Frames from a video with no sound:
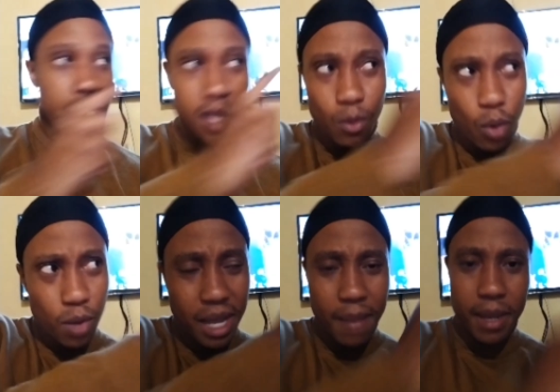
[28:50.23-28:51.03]
they
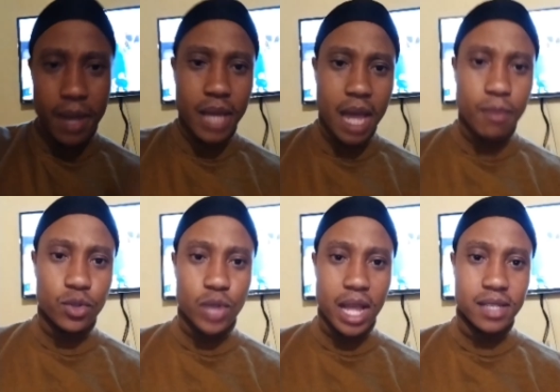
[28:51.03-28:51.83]
won't be
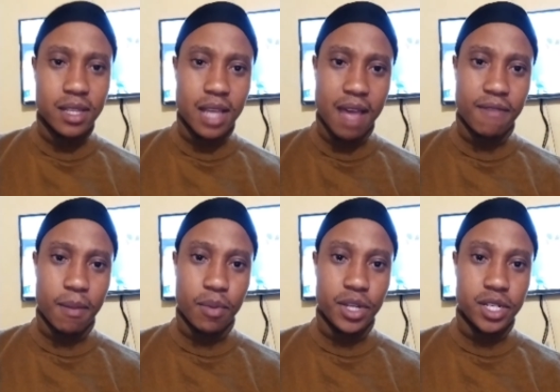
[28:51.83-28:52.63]
able to enter the higher
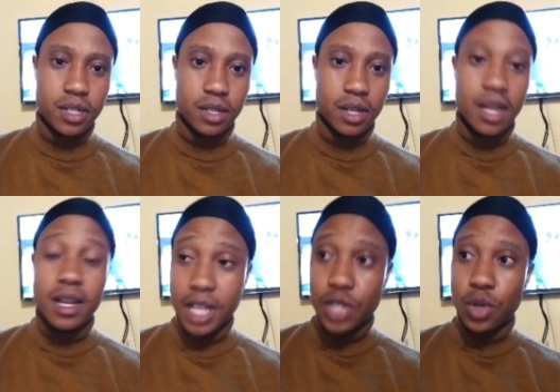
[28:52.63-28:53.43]
vibration.
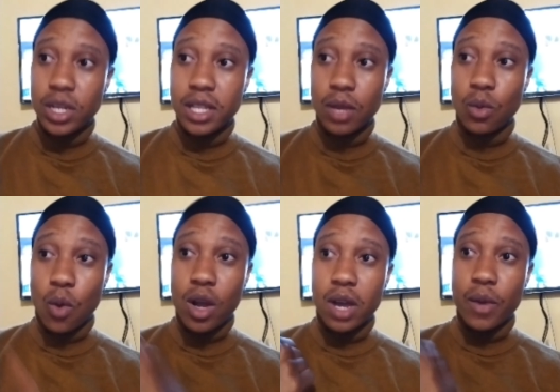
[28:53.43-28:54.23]
Literally, they'll
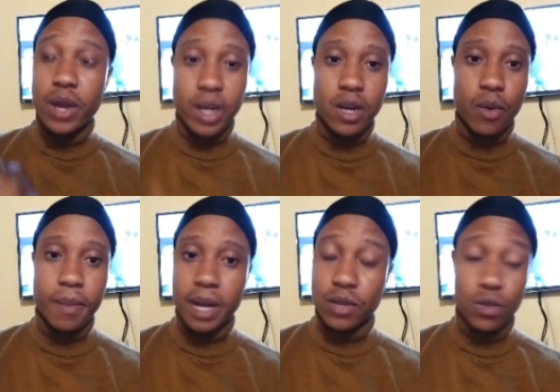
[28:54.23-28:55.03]
walk away and run
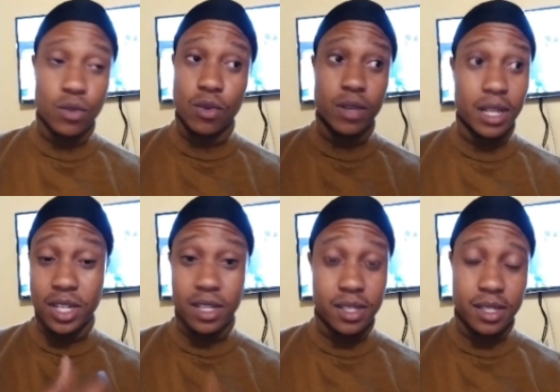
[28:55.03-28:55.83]
away, be like, no, that
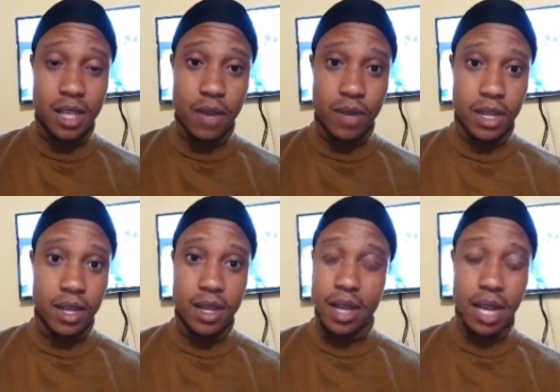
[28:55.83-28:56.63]
shit is scary.
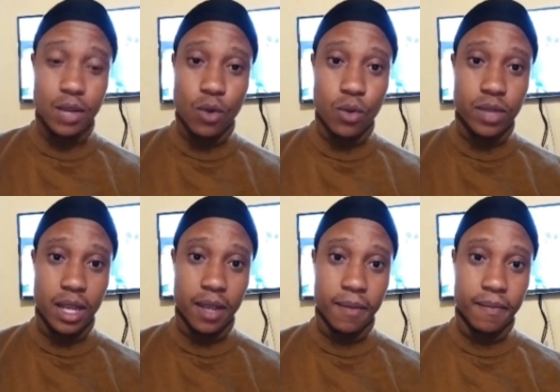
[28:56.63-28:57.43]
I can't go
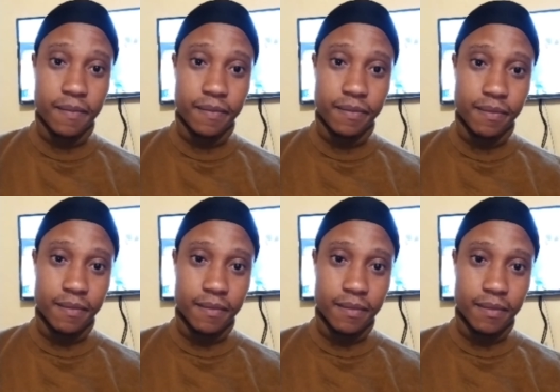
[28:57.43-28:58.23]
there.
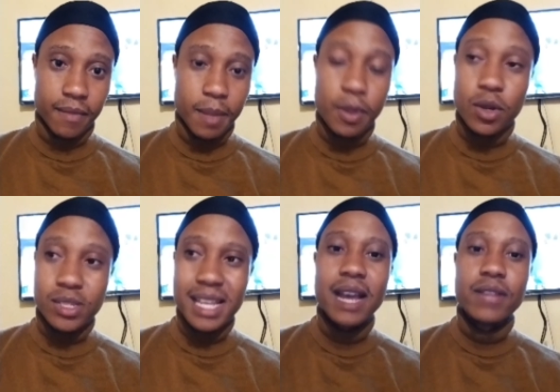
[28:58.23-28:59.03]

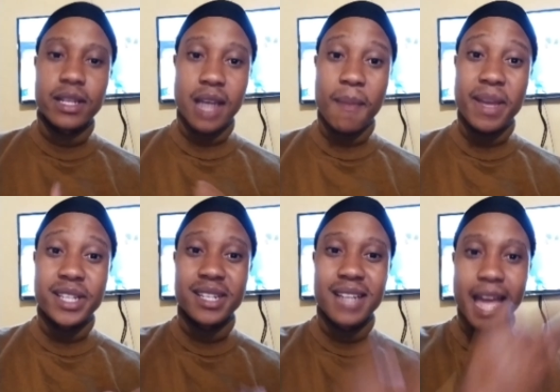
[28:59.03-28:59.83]
Because that's how the
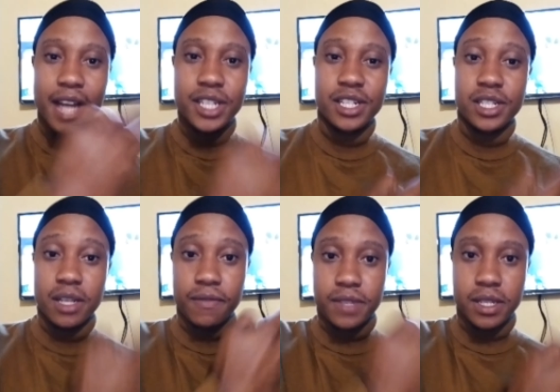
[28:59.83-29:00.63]
dimension actually
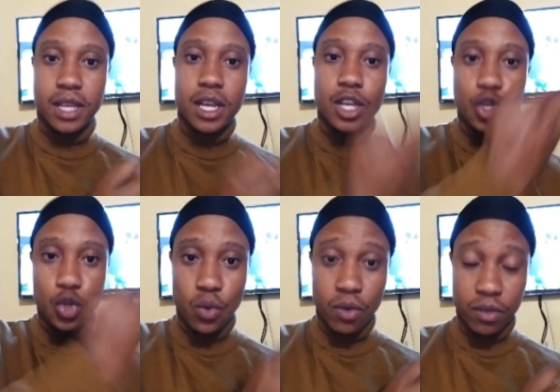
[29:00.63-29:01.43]
shifts
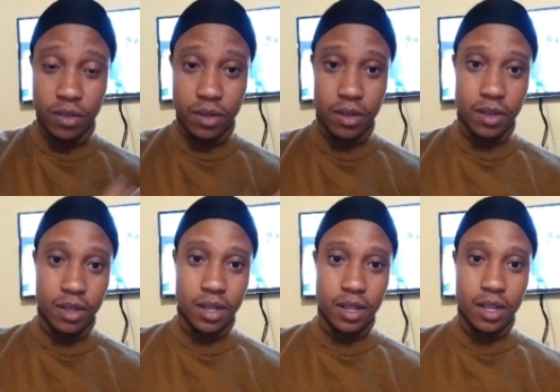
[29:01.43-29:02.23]
you.
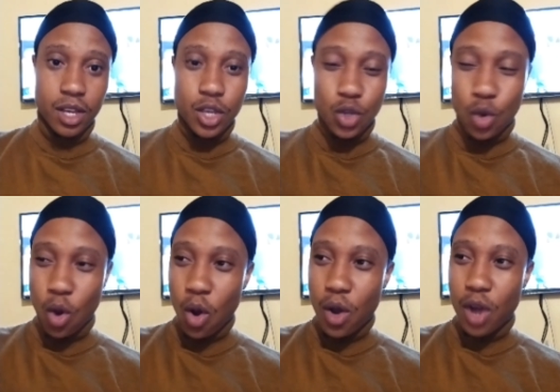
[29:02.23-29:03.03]
You
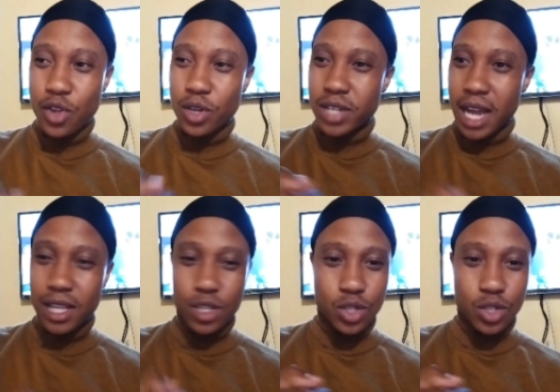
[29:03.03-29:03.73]
go on your darkest